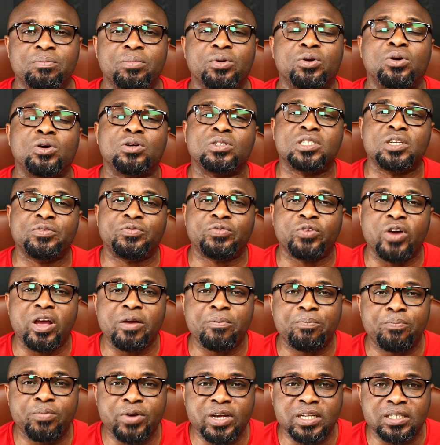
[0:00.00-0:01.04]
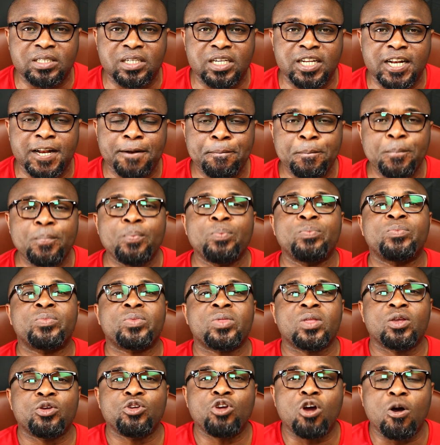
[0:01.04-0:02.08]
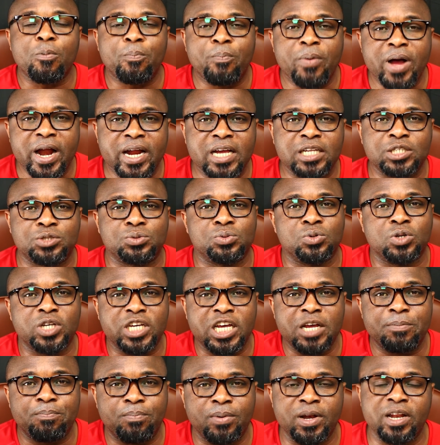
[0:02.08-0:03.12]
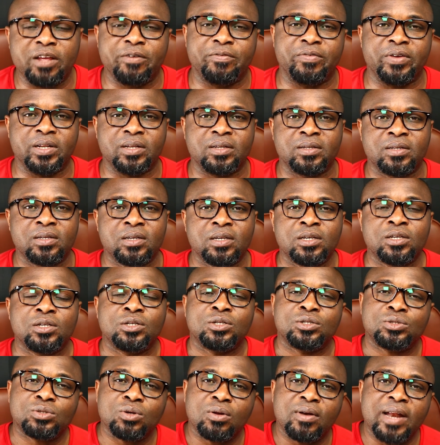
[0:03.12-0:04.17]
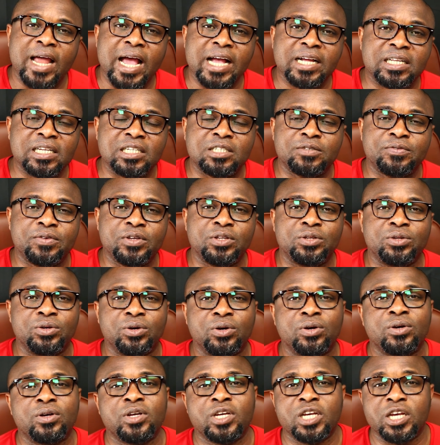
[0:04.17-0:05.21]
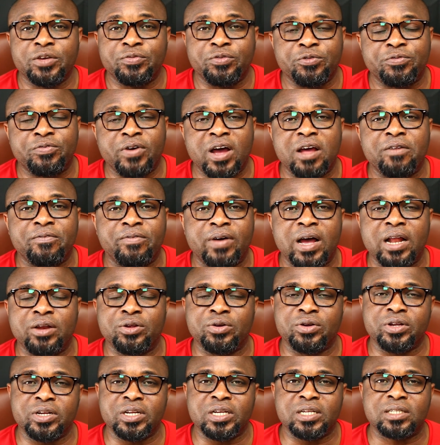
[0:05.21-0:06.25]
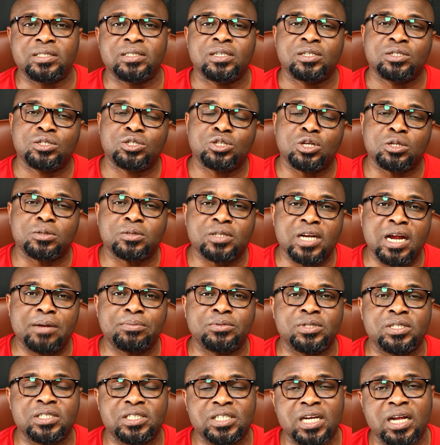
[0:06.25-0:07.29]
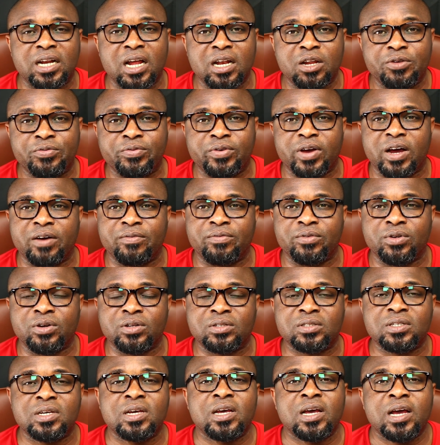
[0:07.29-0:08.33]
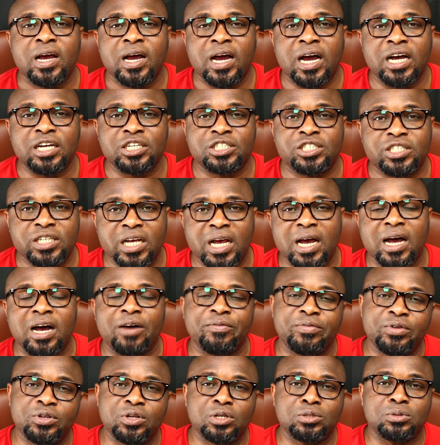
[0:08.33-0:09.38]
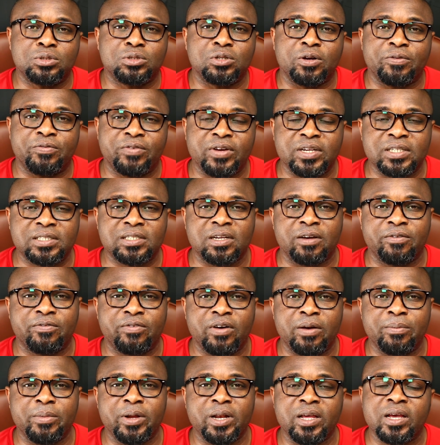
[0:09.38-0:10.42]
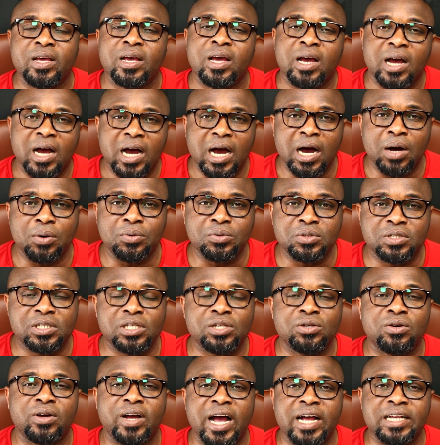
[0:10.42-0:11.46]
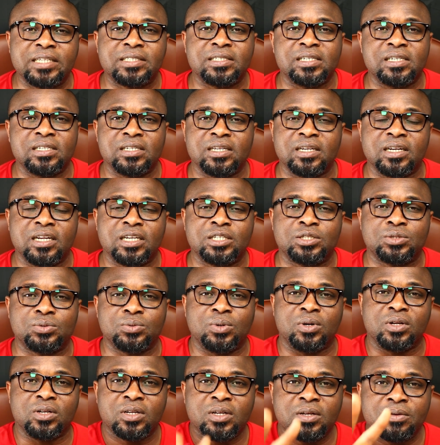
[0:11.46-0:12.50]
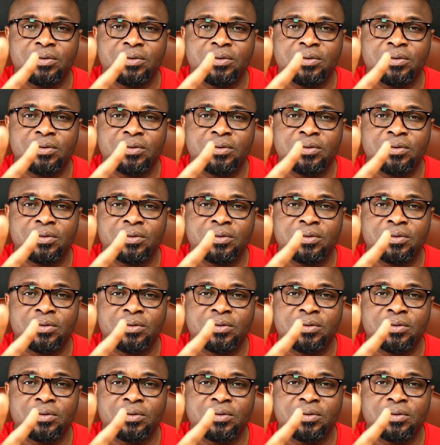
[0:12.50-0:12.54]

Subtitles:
because if you're in prison, your parents will keep living. So like this video if you find value in it, subscribe to the channel if you have not, and share our videos with your friends and family. I will see you guys in the next one.